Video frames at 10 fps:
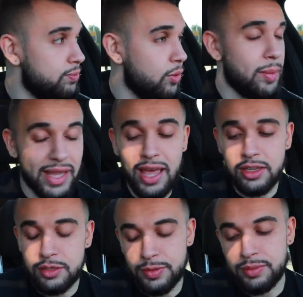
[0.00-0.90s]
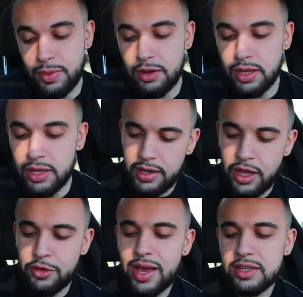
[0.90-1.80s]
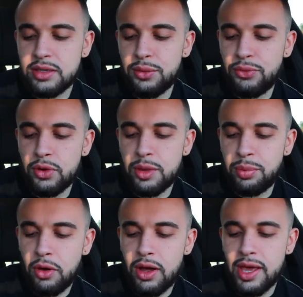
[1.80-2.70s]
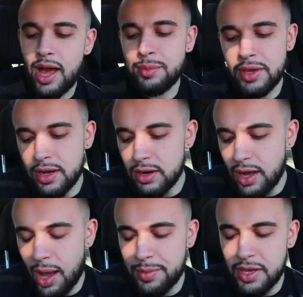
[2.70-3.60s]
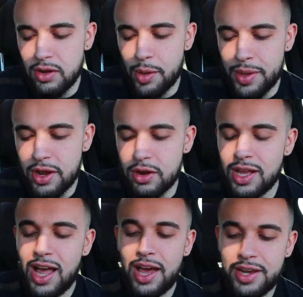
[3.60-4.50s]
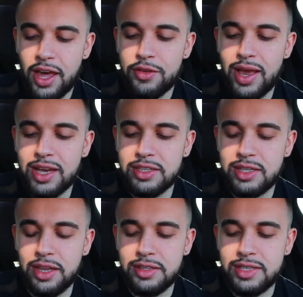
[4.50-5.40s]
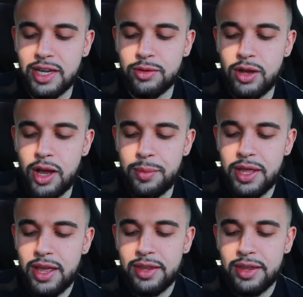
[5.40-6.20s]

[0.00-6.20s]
Well, I mean, yes, but barely. Another excellent for you, boy. I'm here, I'm here, I'm here. Another excellent on the Zekrom.